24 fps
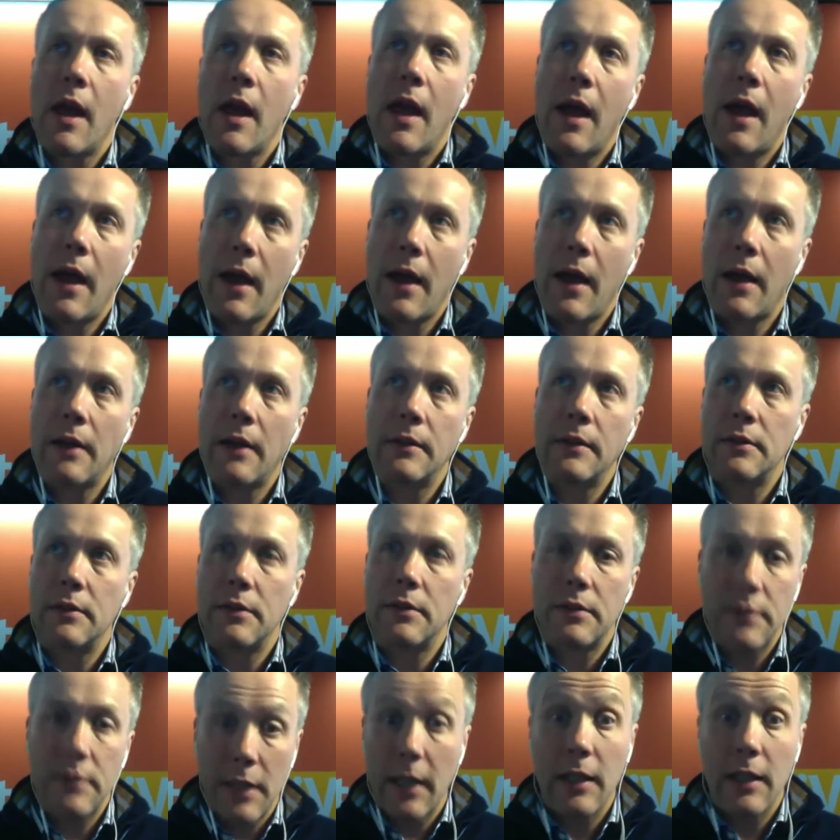And
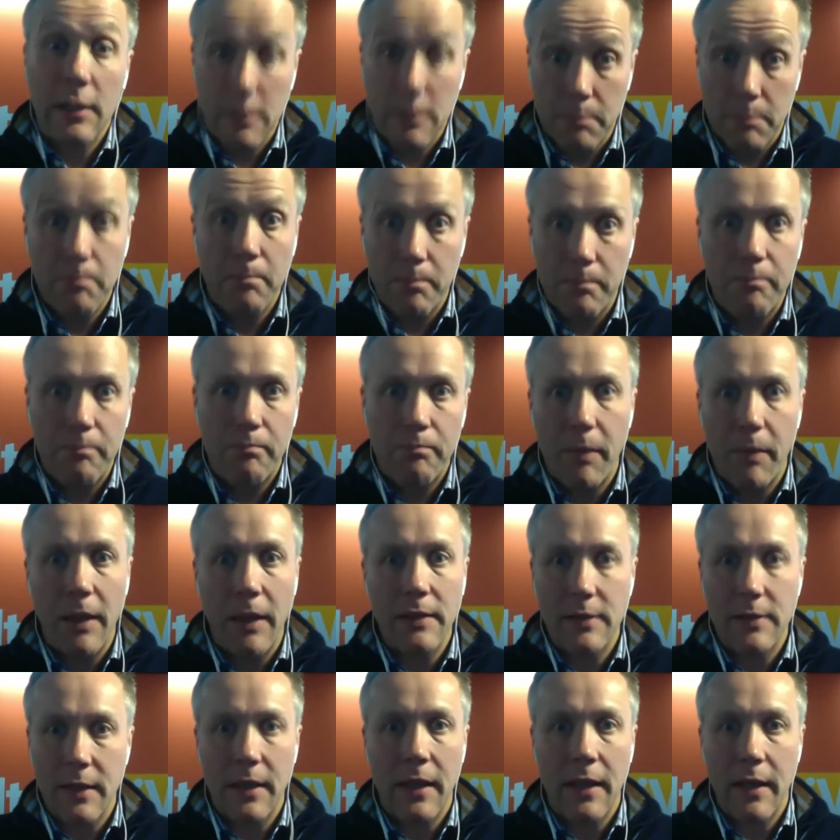ticks
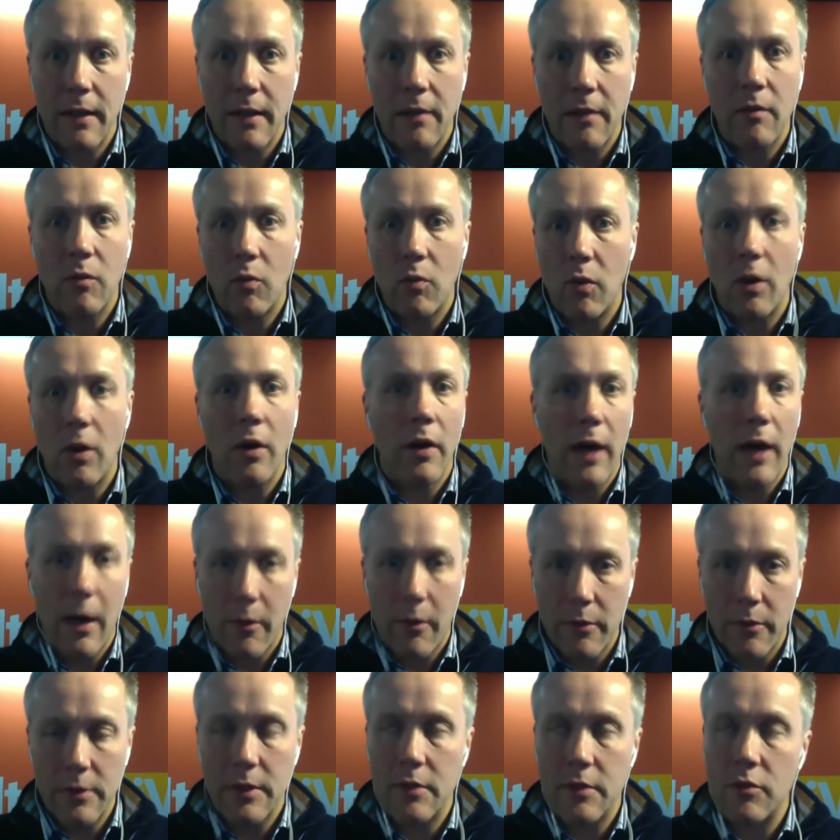basically were how
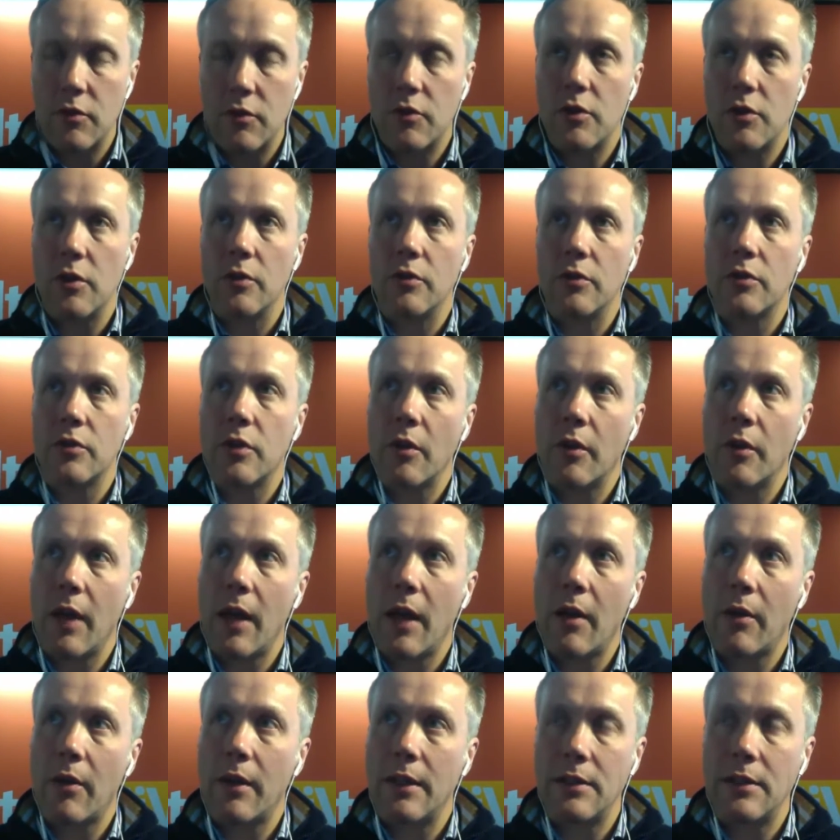it was introduced. So
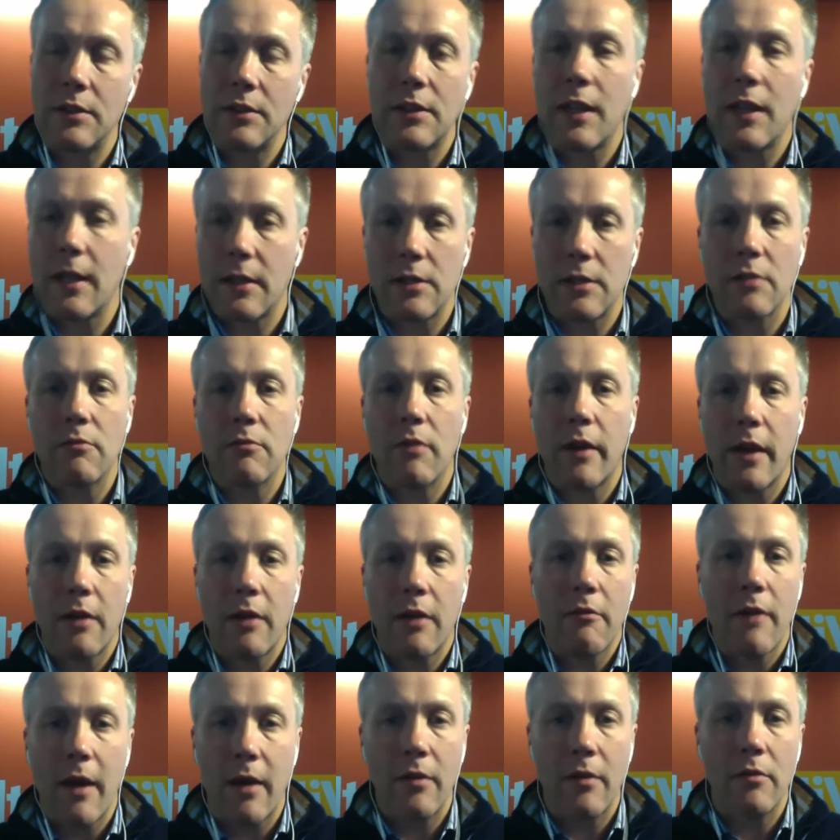now these ticks are running
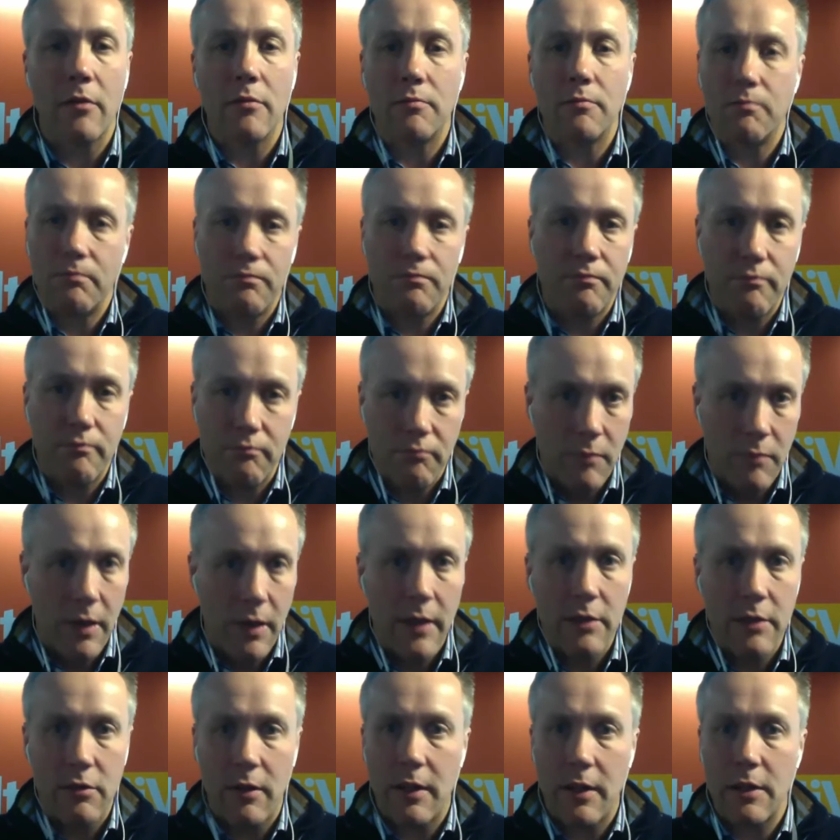around
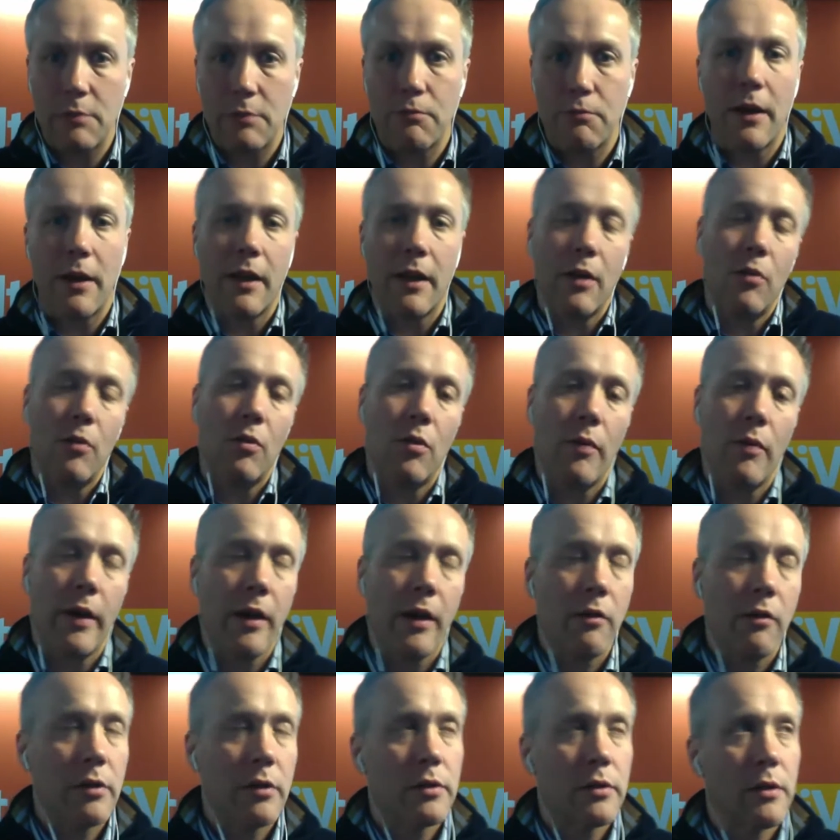literally spreading all the way
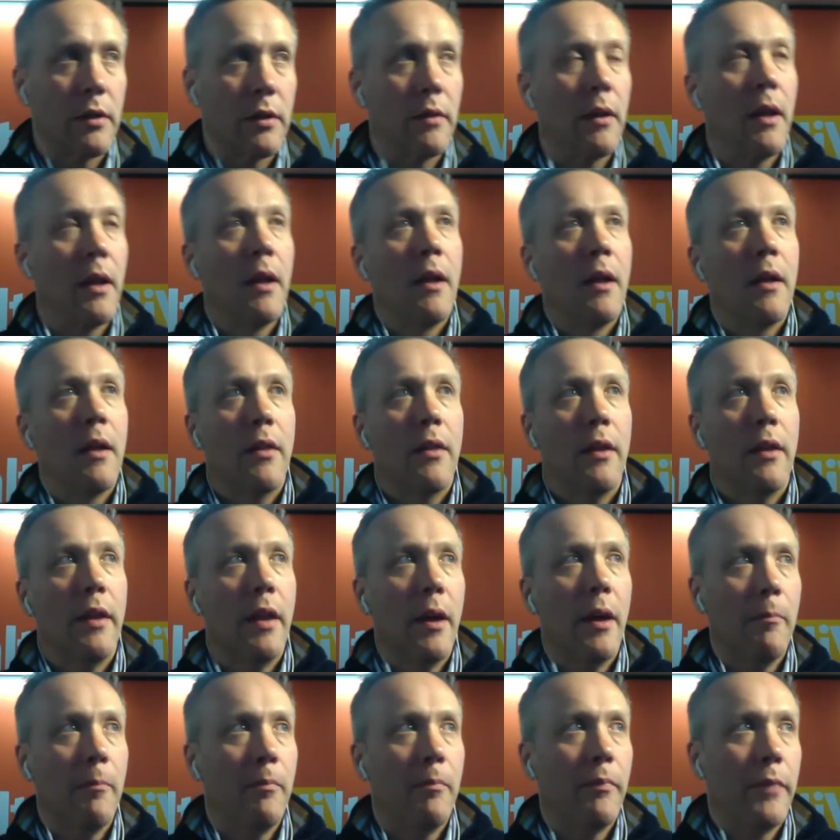across
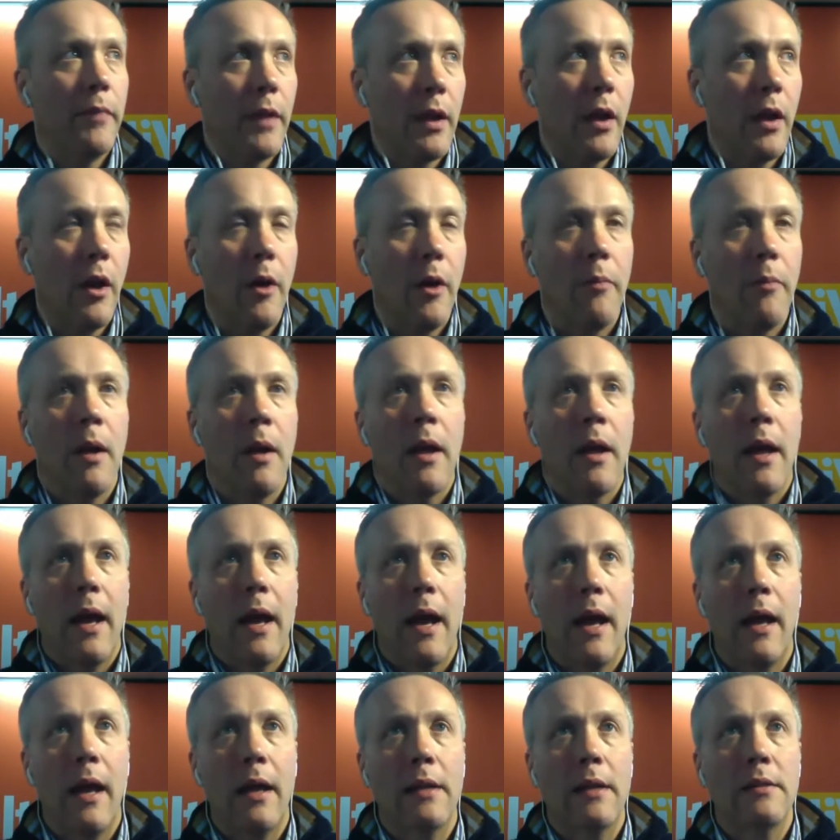the globe,
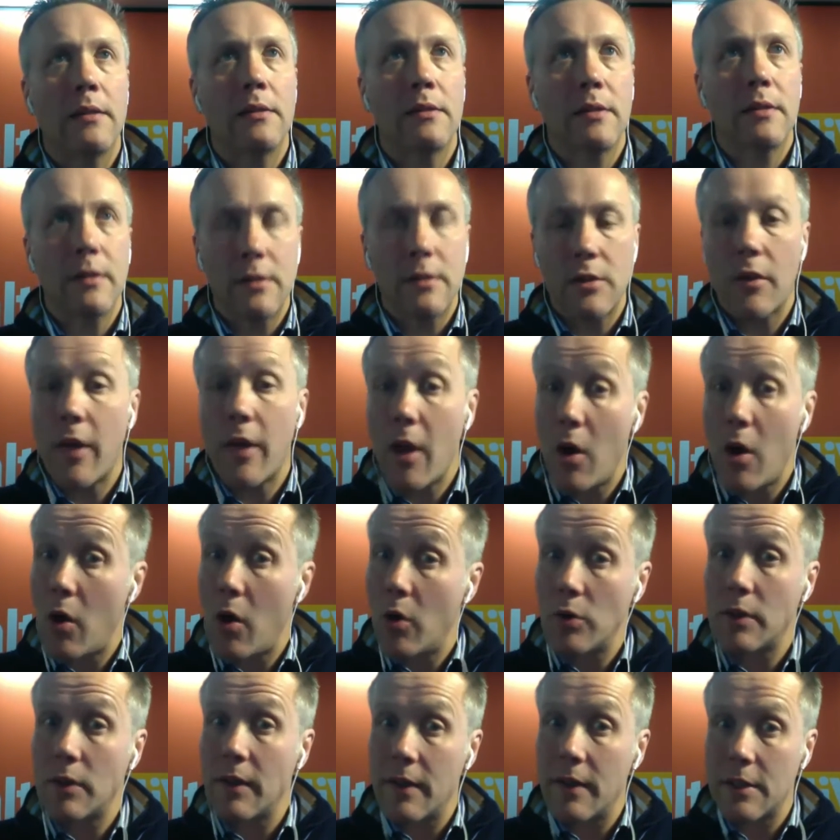and so they're
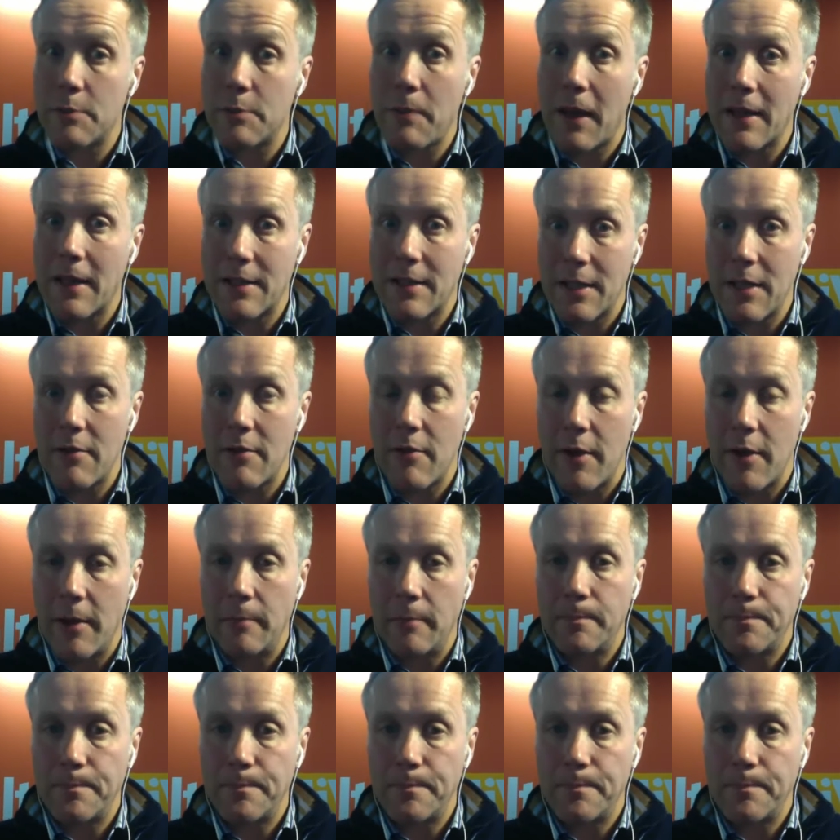holding this bacteria.